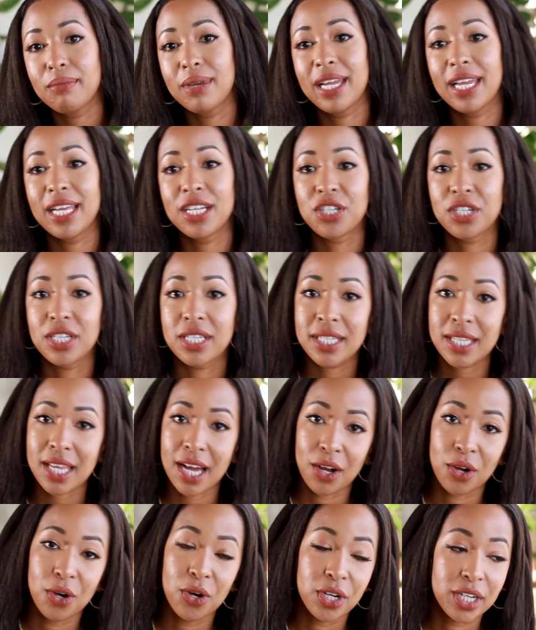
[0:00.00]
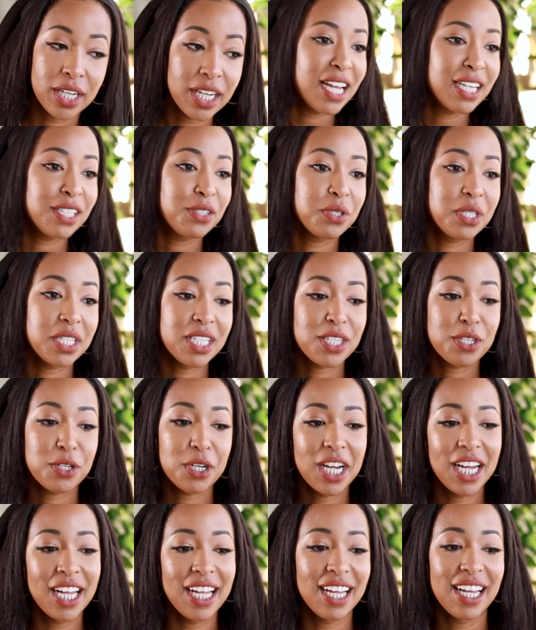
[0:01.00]
my edges are gone. I do this,
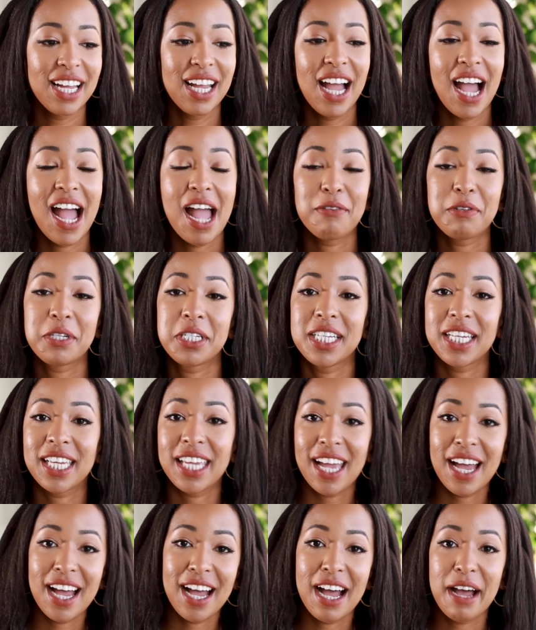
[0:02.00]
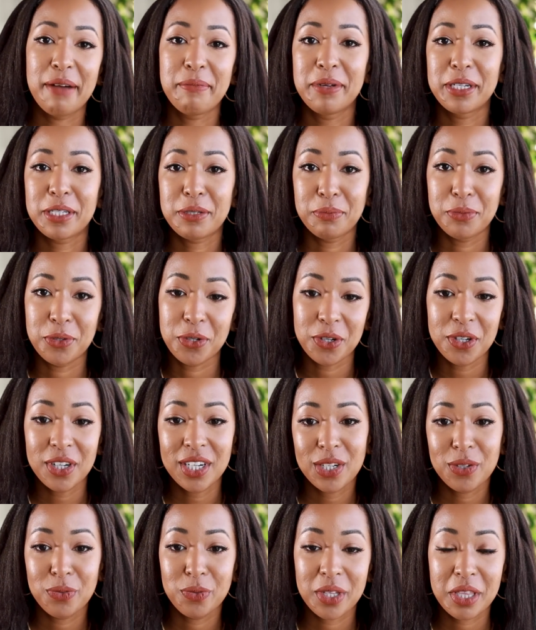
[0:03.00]
so I have to take care a bit
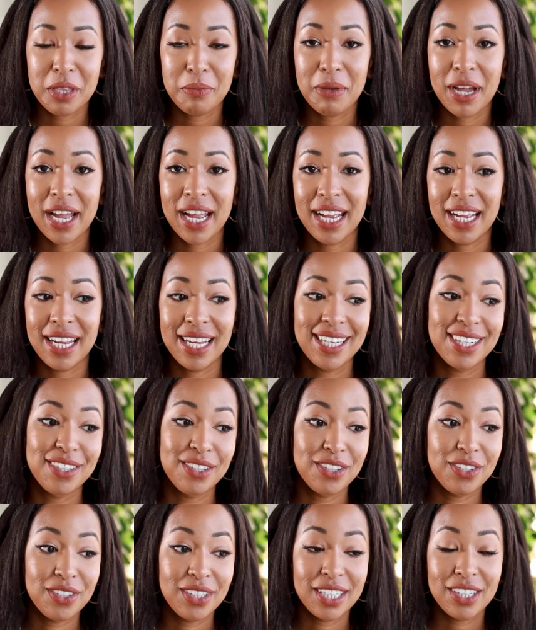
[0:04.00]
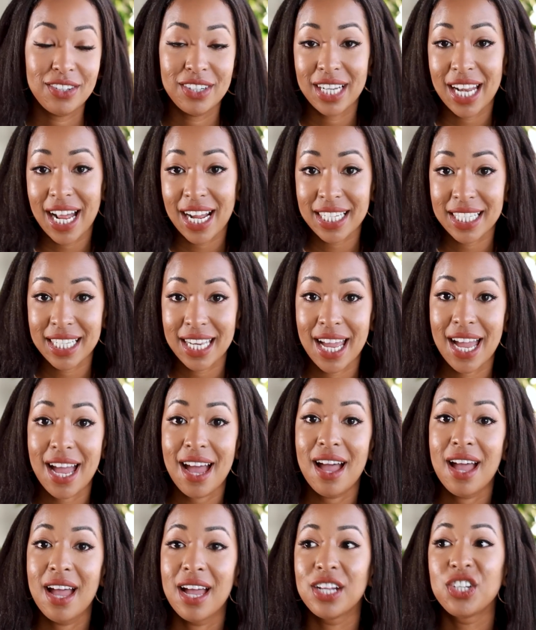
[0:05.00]
more with my relaxed
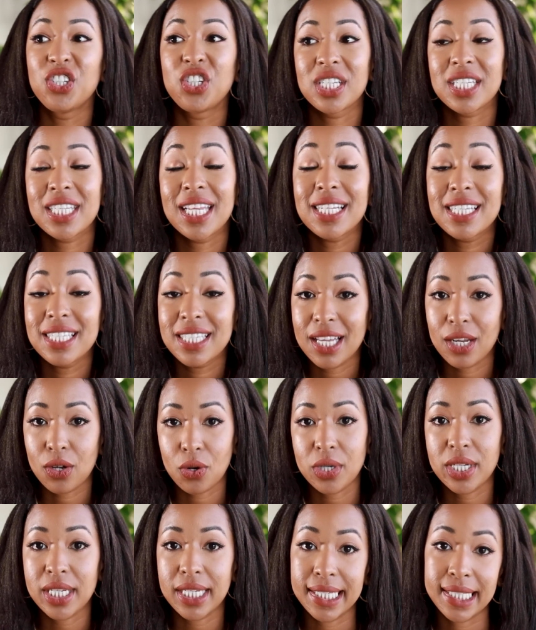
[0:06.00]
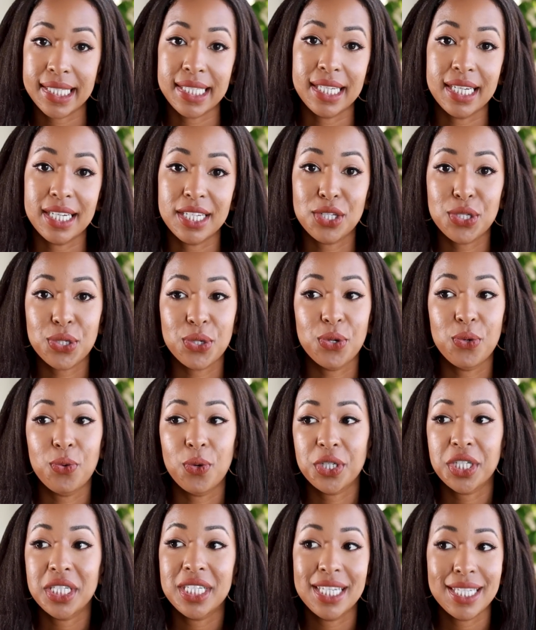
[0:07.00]
hair, just that it's a lot easier. So
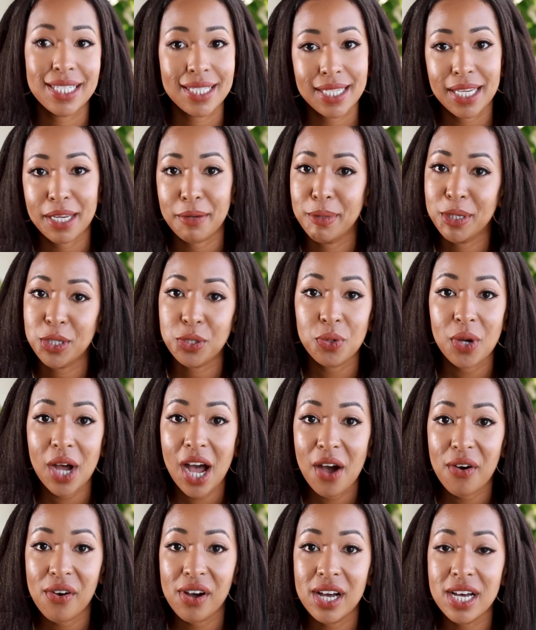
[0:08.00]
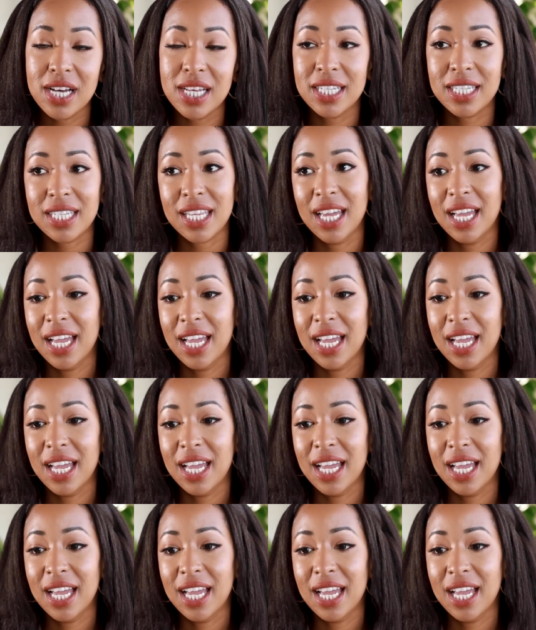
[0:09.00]
wash days take me 2 hours,